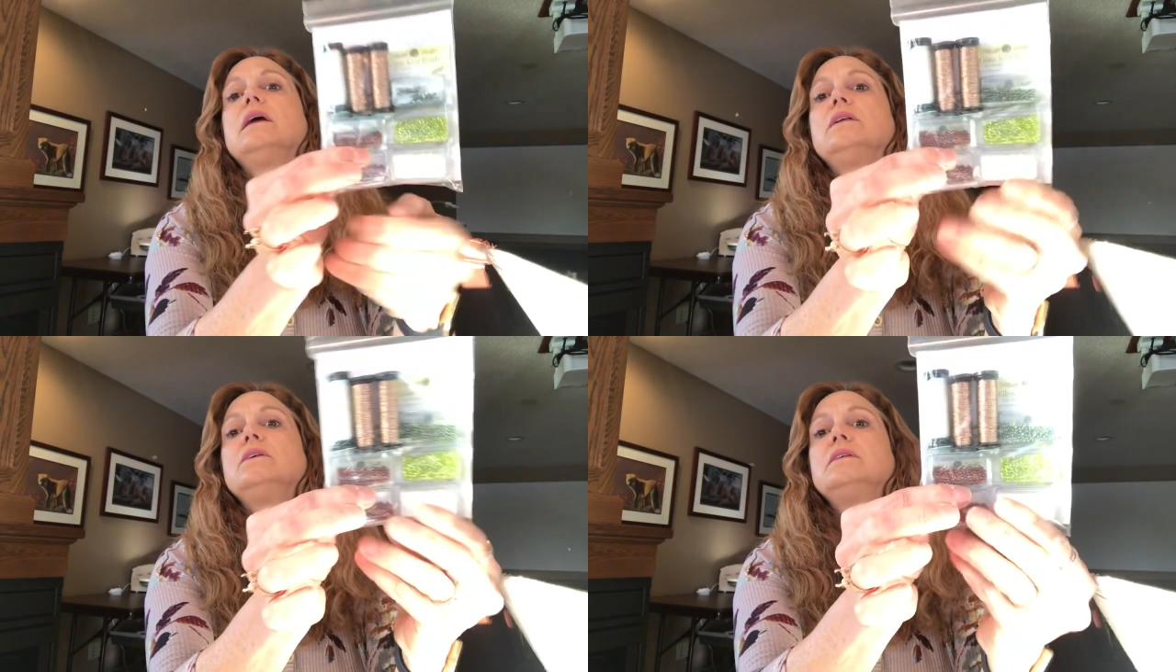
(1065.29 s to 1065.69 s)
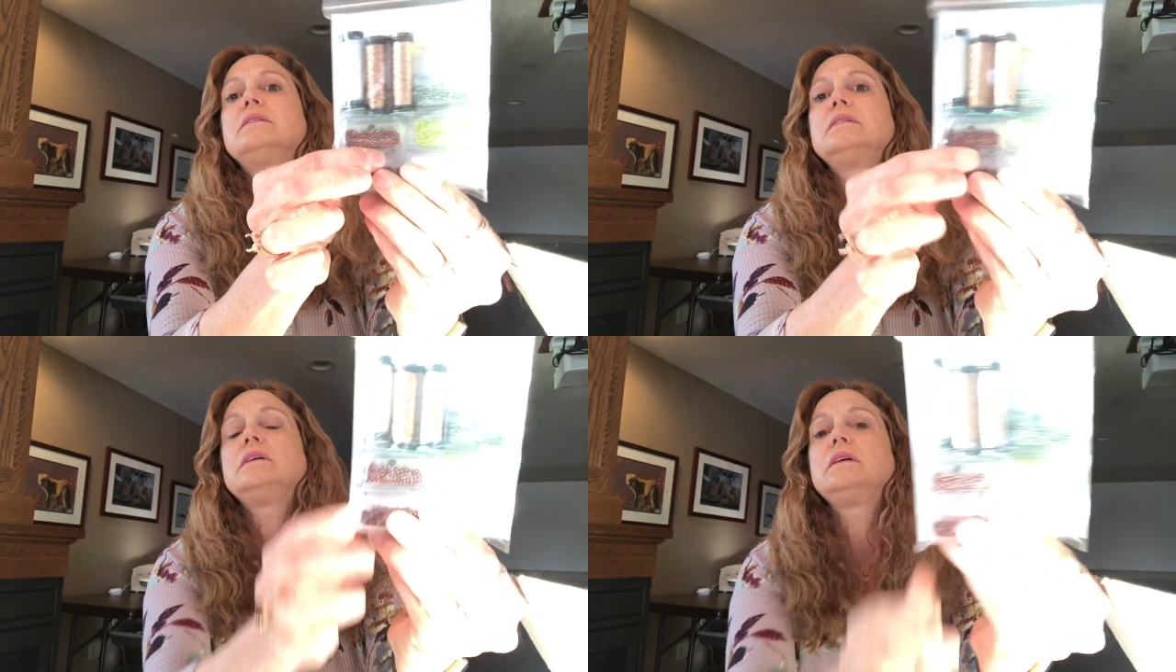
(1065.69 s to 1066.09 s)
and you
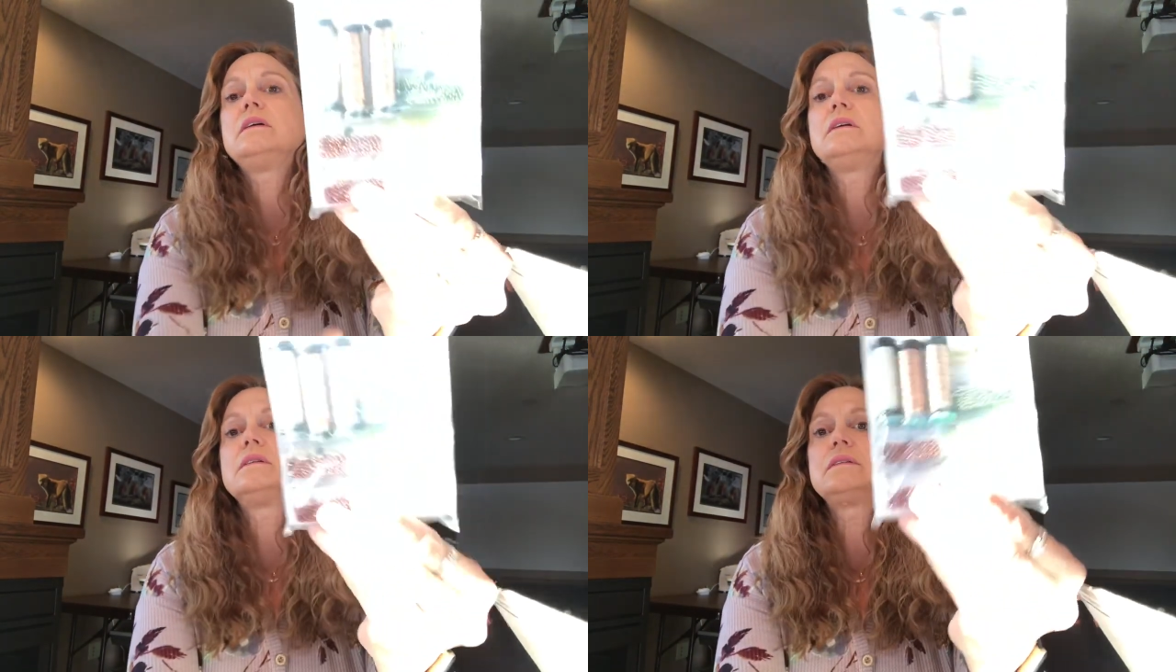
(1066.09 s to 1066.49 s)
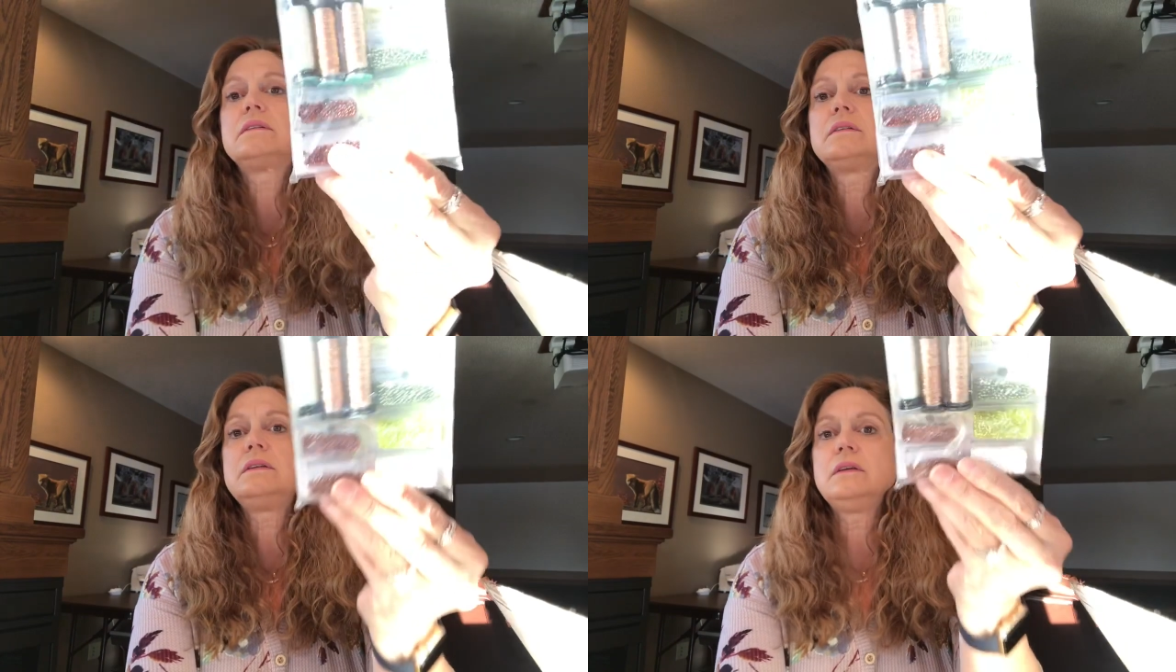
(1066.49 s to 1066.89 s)
can see
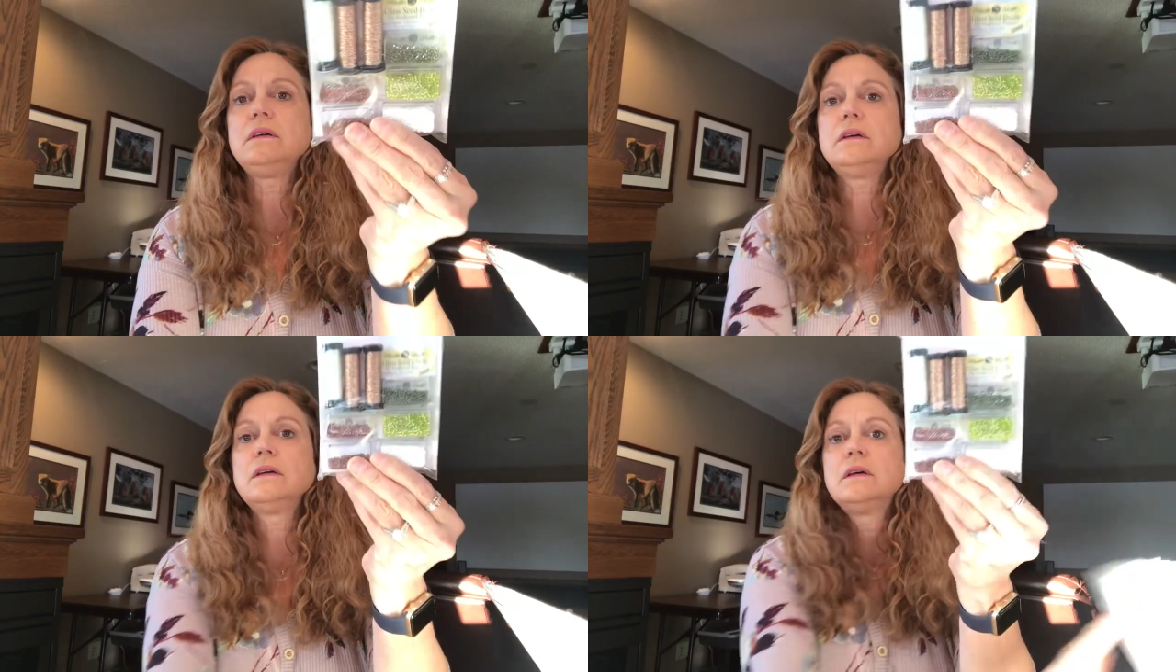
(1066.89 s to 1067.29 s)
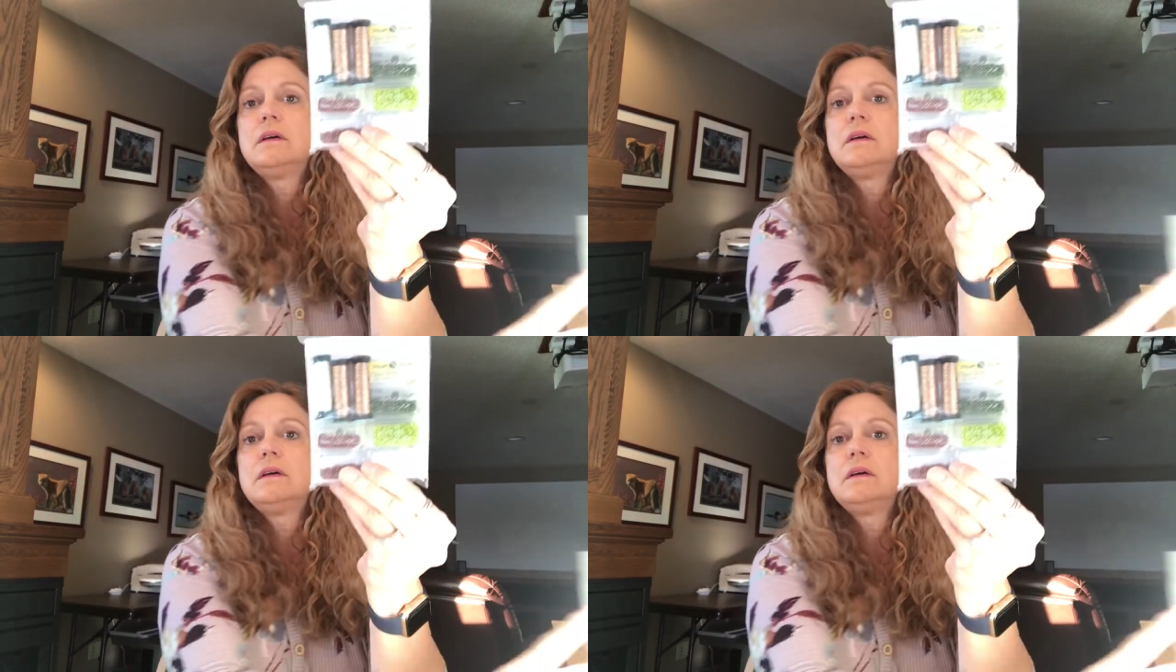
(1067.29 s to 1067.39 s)
it's the